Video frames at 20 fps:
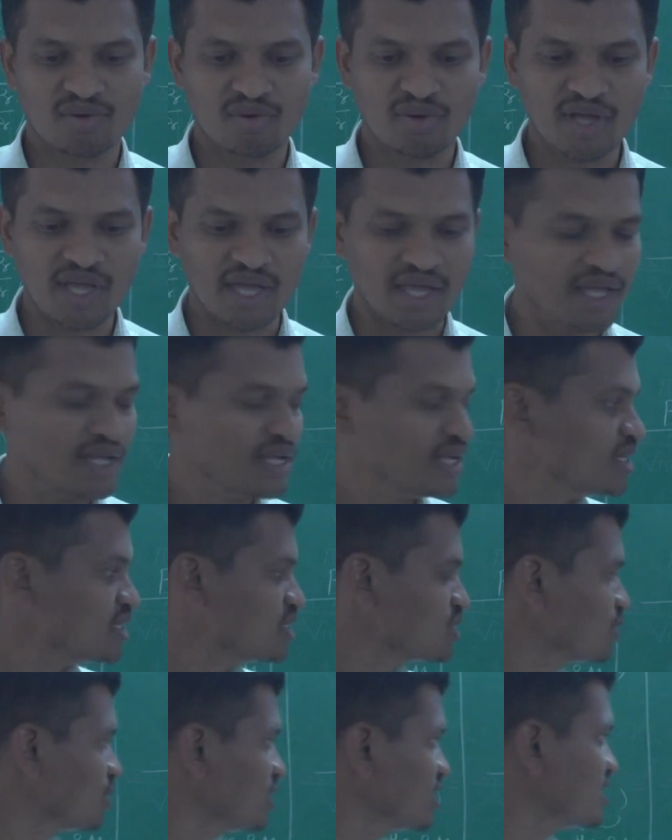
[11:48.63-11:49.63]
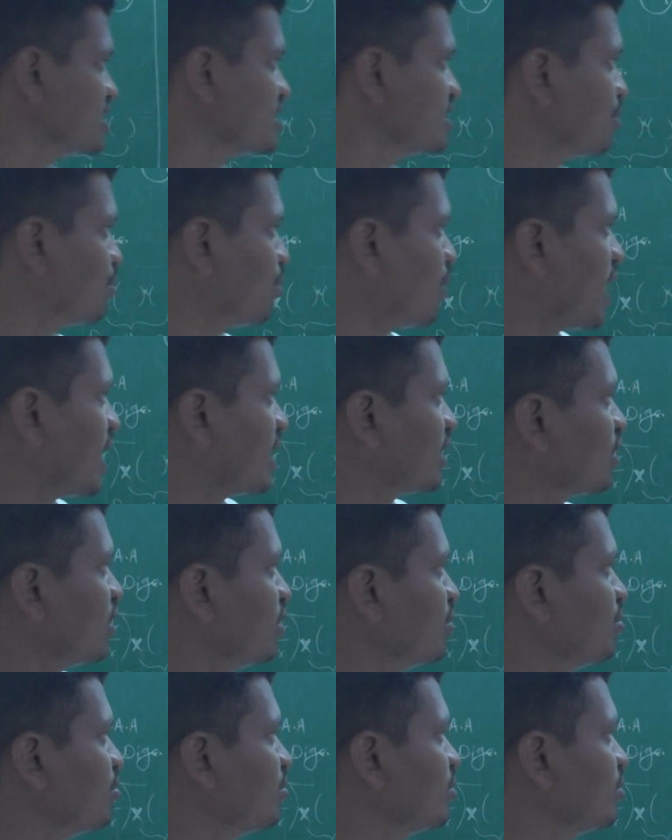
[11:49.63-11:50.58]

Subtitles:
okay. So this is the part of